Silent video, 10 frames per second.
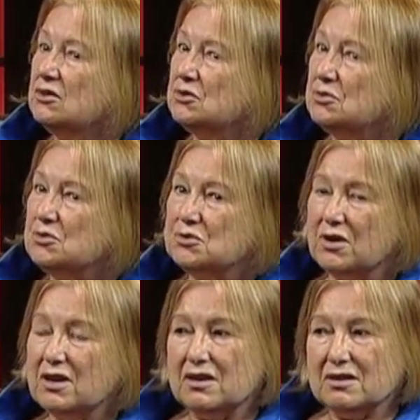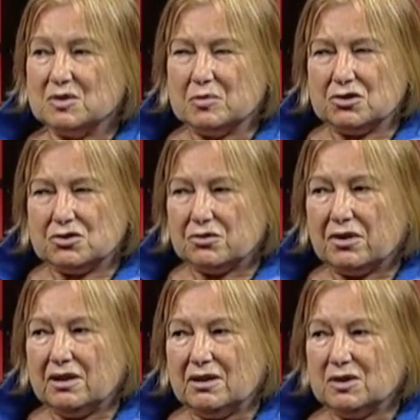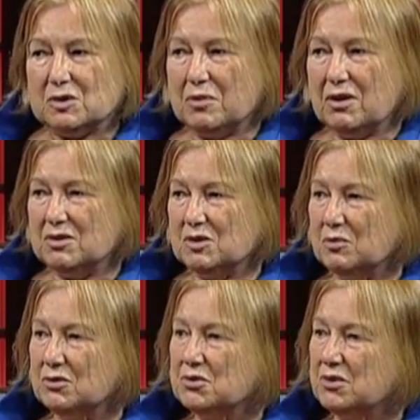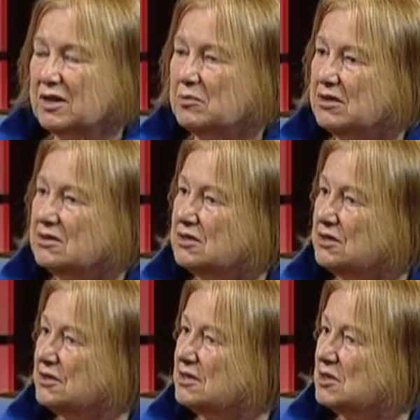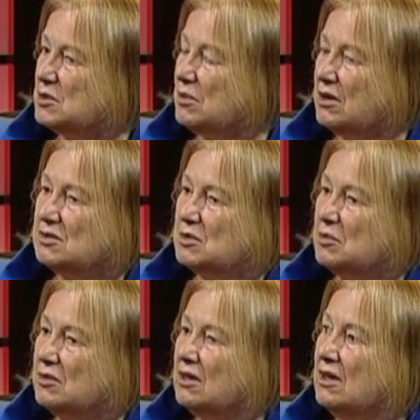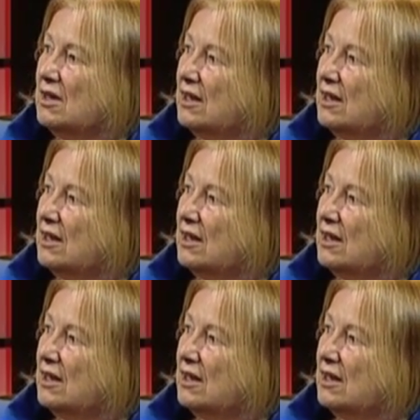to try and get as much training as possible, to try and be as serious as possible,